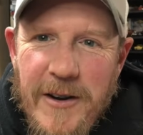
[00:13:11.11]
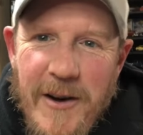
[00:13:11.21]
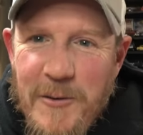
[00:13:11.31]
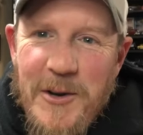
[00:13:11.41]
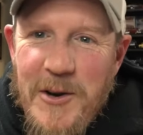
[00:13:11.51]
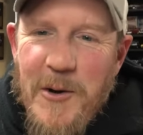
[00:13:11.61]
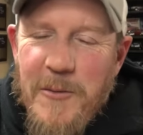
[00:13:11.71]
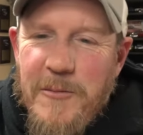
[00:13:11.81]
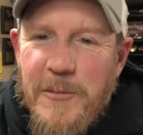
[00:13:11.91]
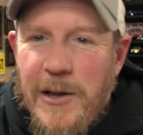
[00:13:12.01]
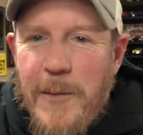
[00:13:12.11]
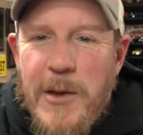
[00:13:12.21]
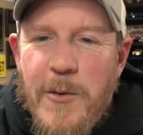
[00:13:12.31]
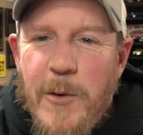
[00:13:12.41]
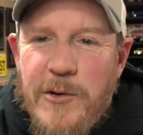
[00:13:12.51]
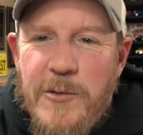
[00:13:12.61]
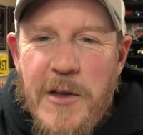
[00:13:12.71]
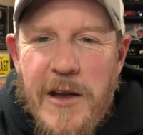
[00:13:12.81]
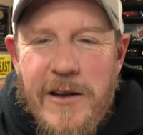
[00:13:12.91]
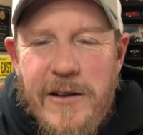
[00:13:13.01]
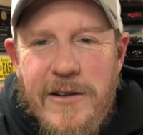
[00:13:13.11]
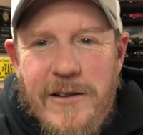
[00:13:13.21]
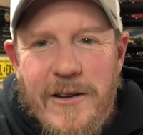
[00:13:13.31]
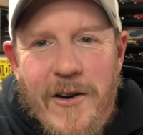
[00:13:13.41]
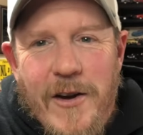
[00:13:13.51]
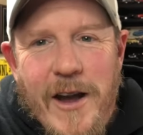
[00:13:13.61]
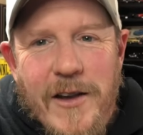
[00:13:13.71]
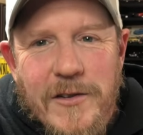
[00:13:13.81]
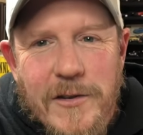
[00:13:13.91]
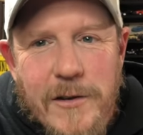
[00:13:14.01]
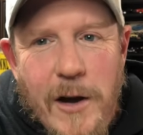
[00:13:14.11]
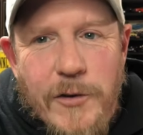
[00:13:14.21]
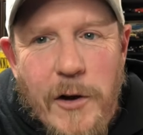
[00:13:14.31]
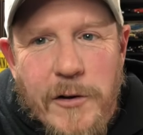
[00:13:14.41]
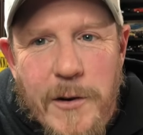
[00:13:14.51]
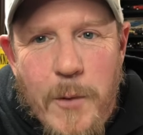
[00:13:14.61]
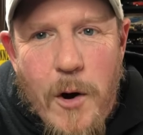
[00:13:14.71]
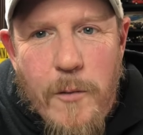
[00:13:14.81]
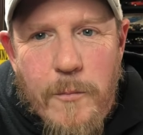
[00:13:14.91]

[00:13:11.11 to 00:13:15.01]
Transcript: I really do. Well, let me know what you think. All right, guys. I'll talk to you tomorrow.